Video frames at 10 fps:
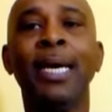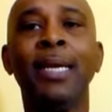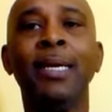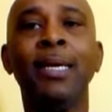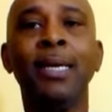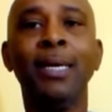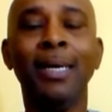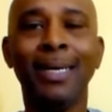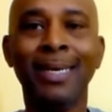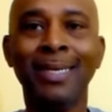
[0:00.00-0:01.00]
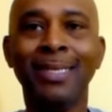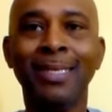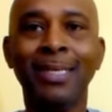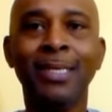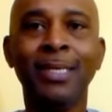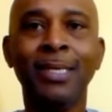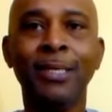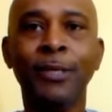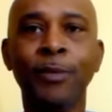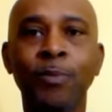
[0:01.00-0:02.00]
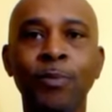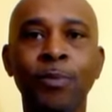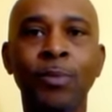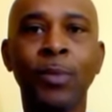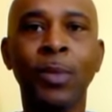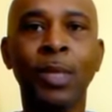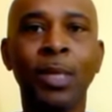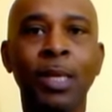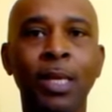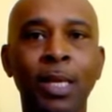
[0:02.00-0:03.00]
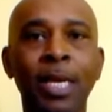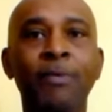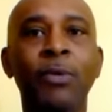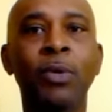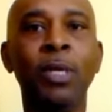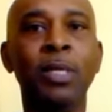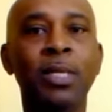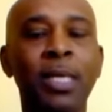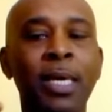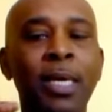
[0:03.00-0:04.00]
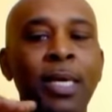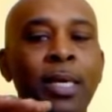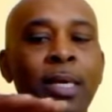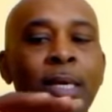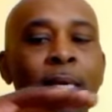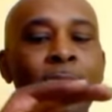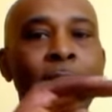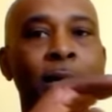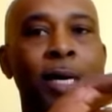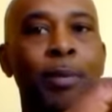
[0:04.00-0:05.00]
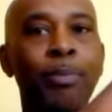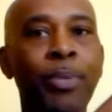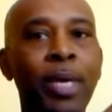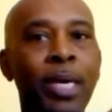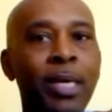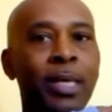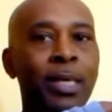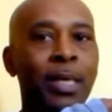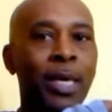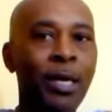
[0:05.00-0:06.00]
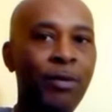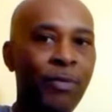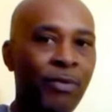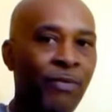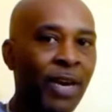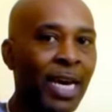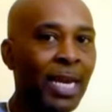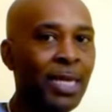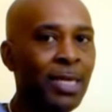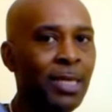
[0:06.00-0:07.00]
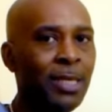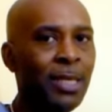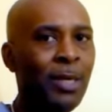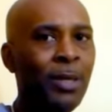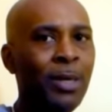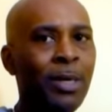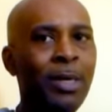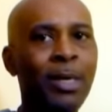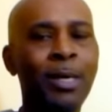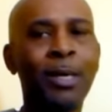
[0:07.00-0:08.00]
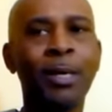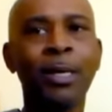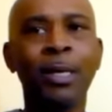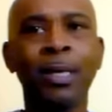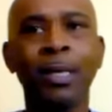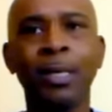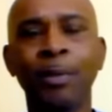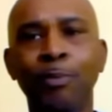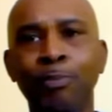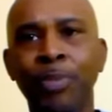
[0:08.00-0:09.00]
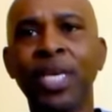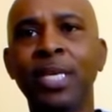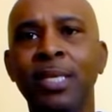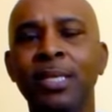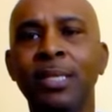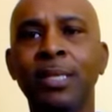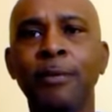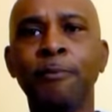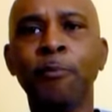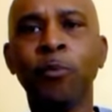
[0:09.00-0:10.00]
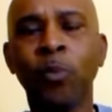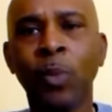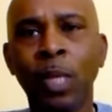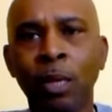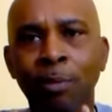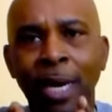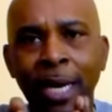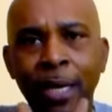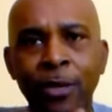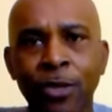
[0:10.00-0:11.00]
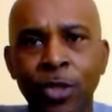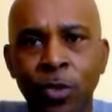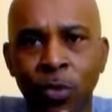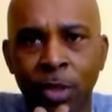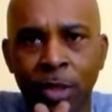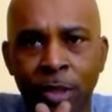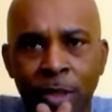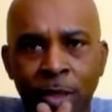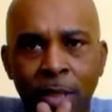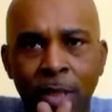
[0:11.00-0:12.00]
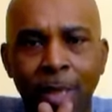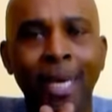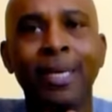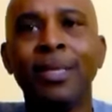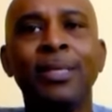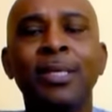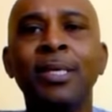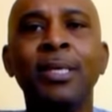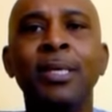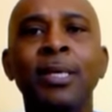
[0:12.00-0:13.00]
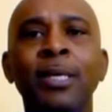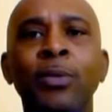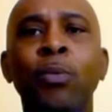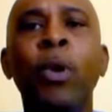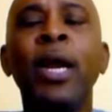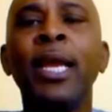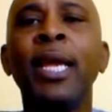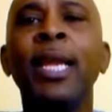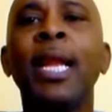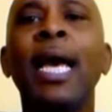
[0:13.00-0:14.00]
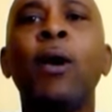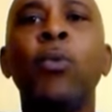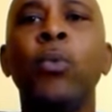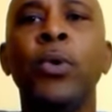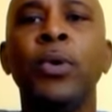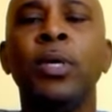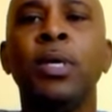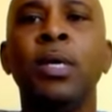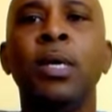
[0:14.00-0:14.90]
at a consistent level. It stayed up and didn't have the valleys and the peaks. My energy was like the sun. It radiated outward